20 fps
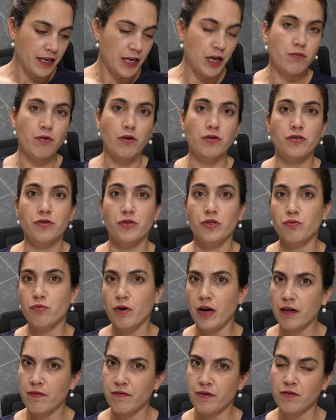He wrote to his
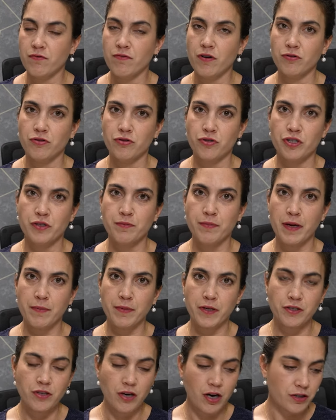wife. He wrote to his
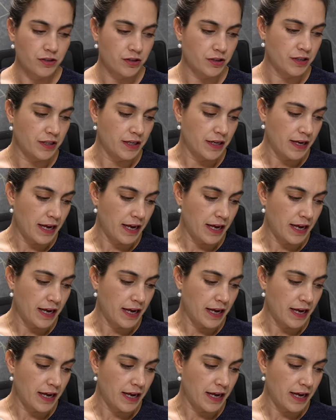baby daughter.